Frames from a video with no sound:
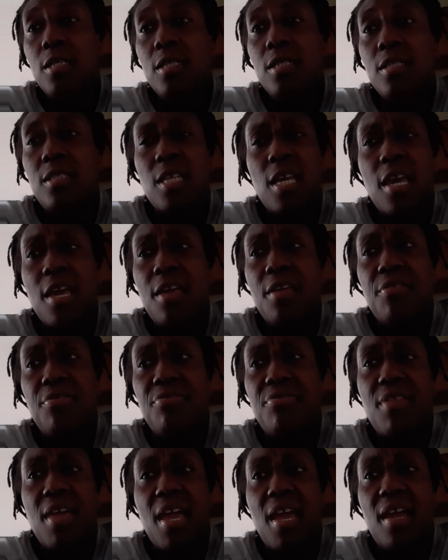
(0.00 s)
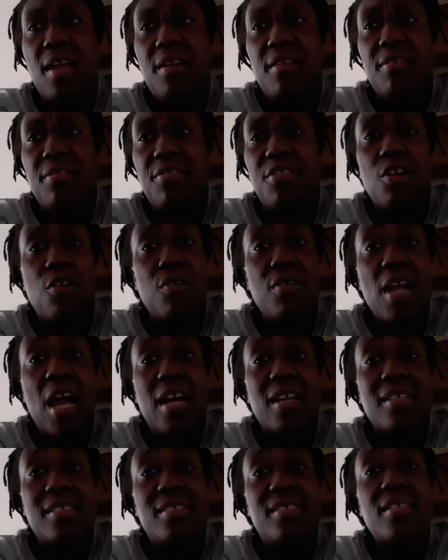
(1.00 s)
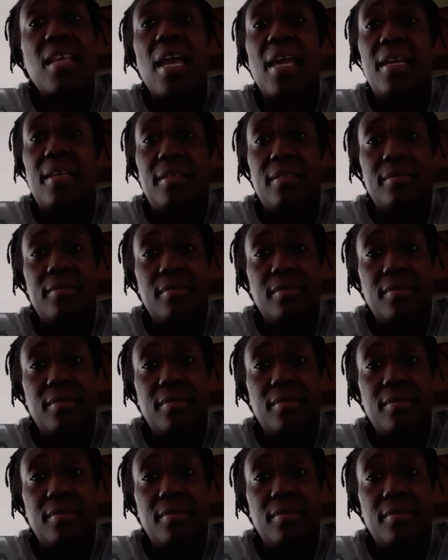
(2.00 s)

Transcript: said that they're not a saint.